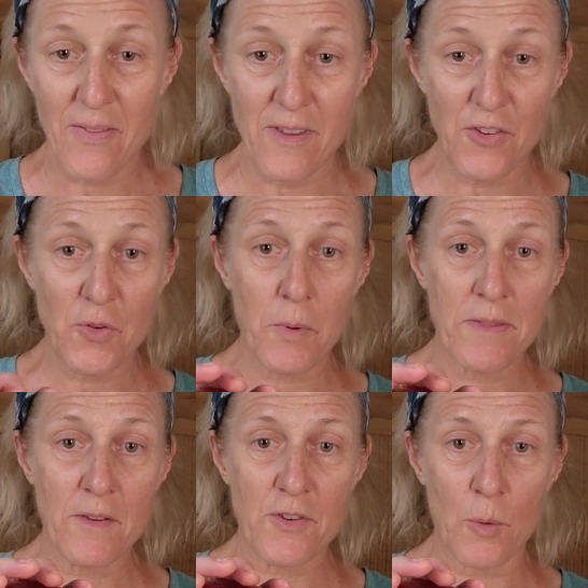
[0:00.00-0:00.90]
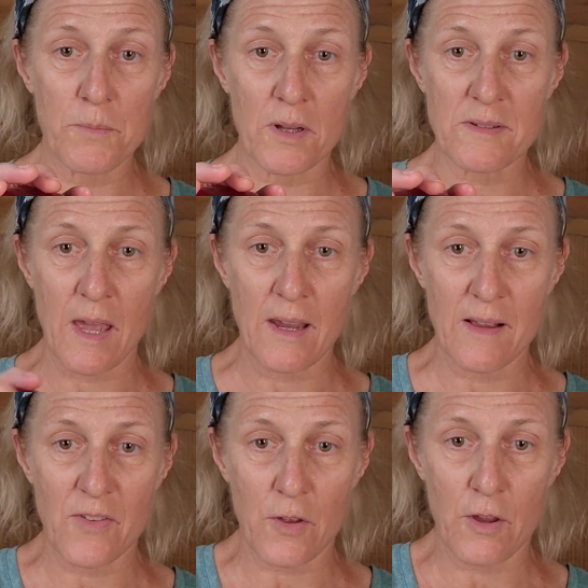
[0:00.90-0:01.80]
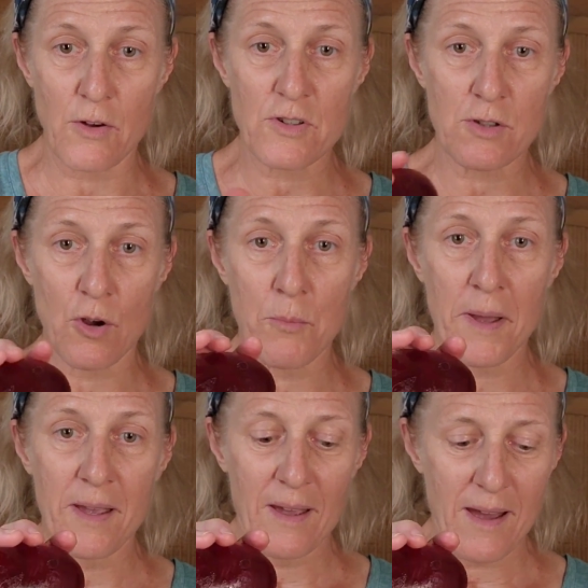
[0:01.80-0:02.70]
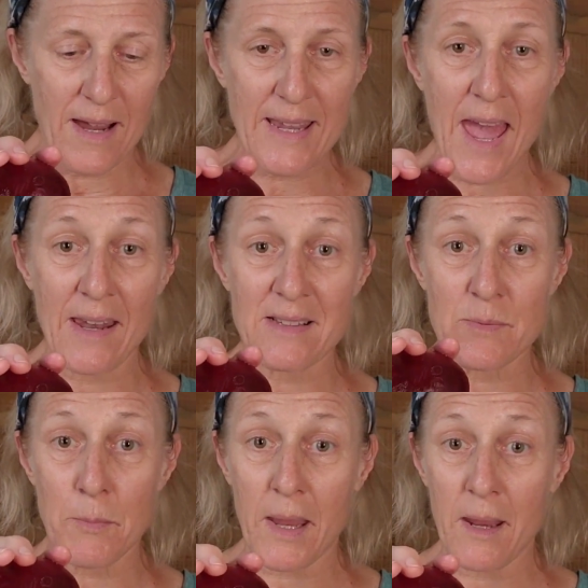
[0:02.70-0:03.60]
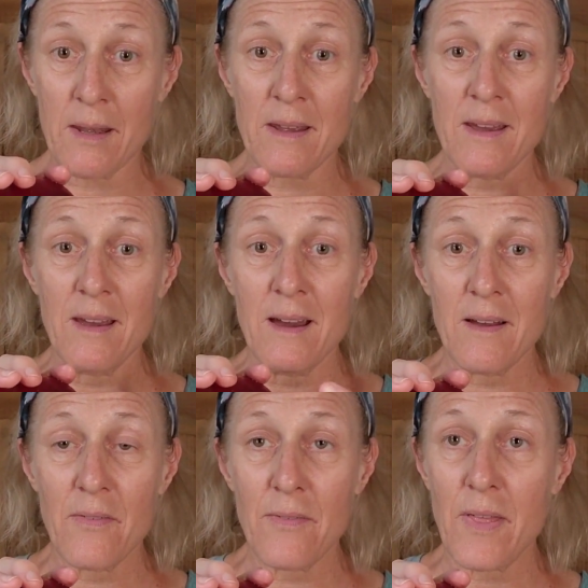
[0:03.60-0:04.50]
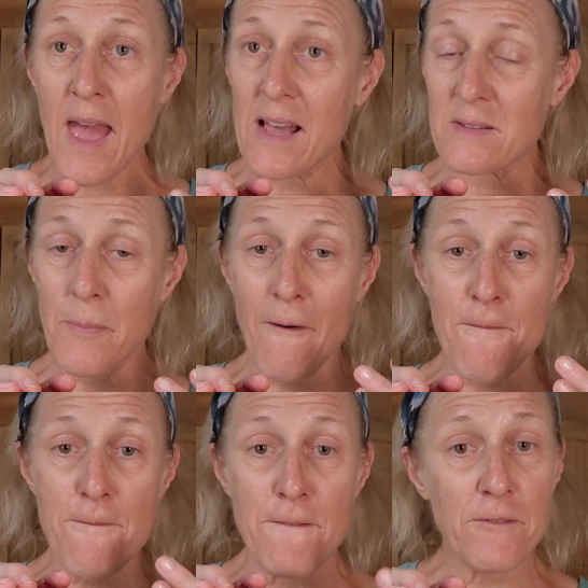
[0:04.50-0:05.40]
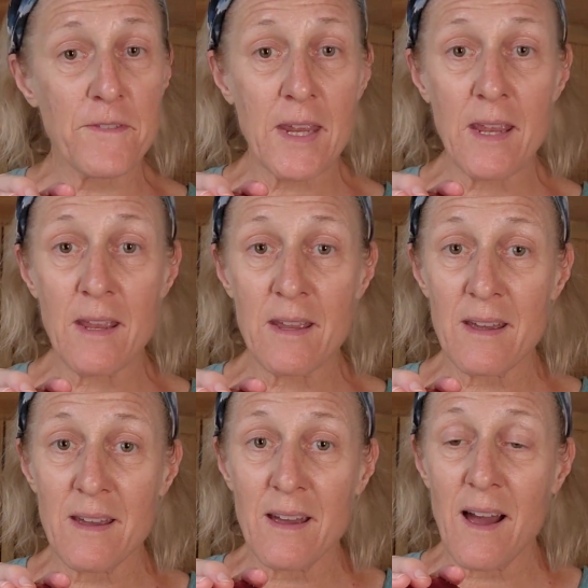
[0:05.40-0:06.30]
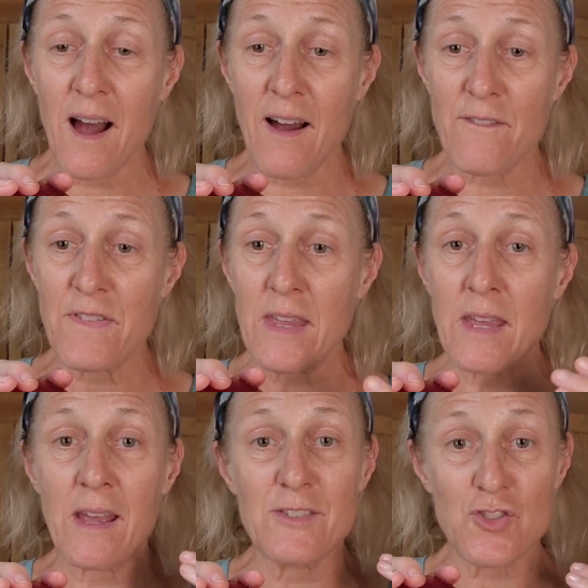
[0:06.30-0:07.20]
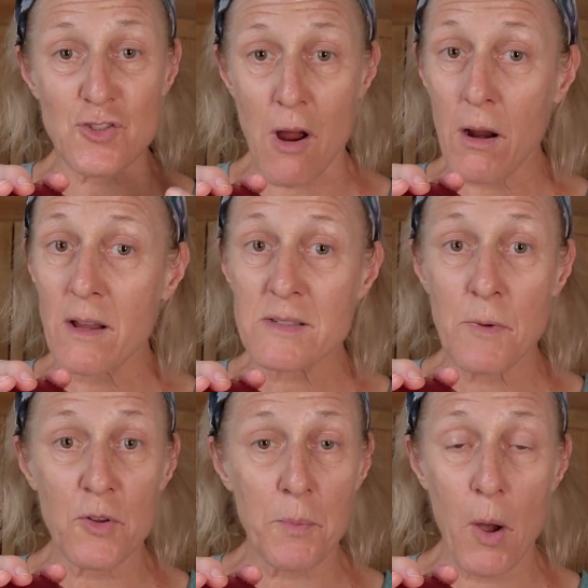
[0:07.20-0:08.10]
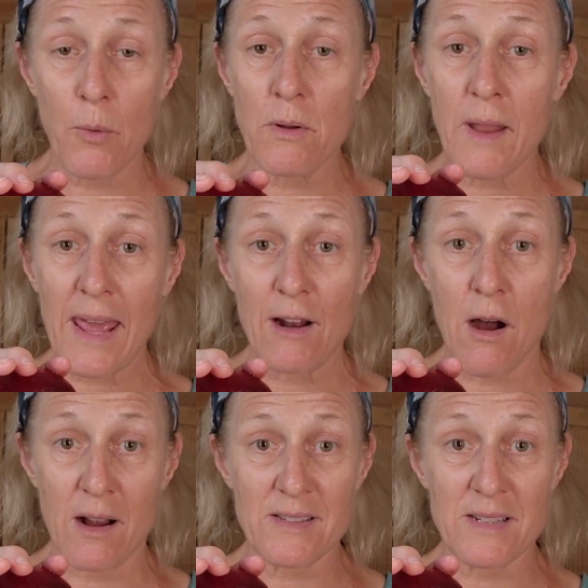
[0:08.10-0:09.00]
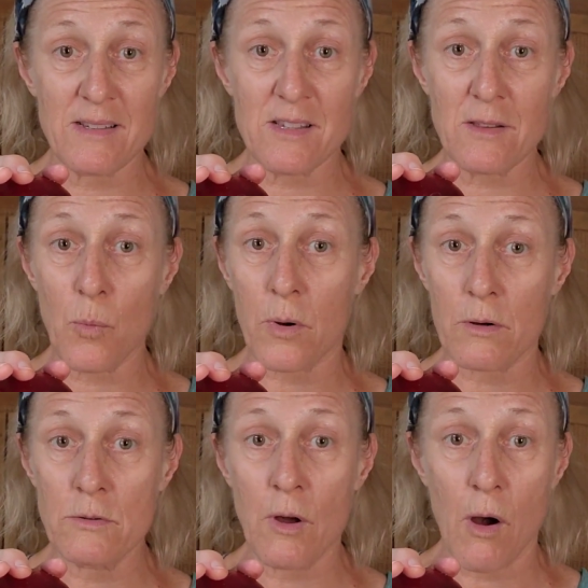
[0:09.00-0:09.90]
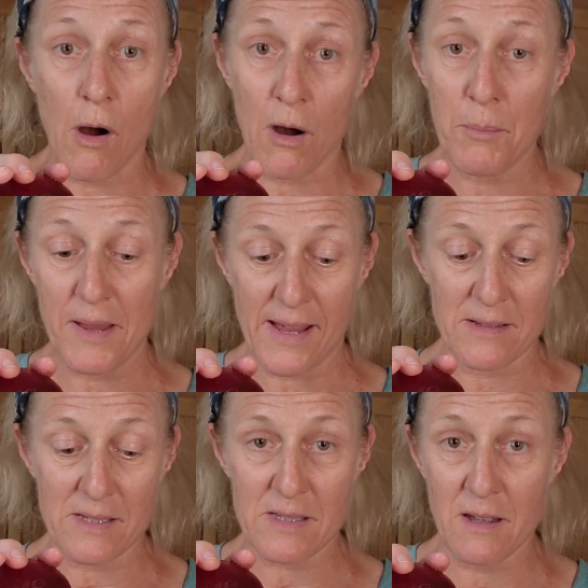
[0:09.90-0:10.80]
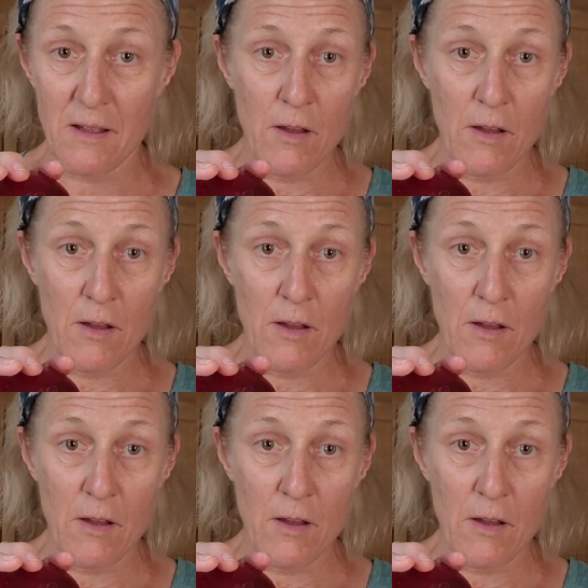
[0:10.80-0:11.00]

This is what the soap looks like. It's the Cure soap. Again, it's made, that has about 50 of the strongest, most potent antioxidants in the world, all plants.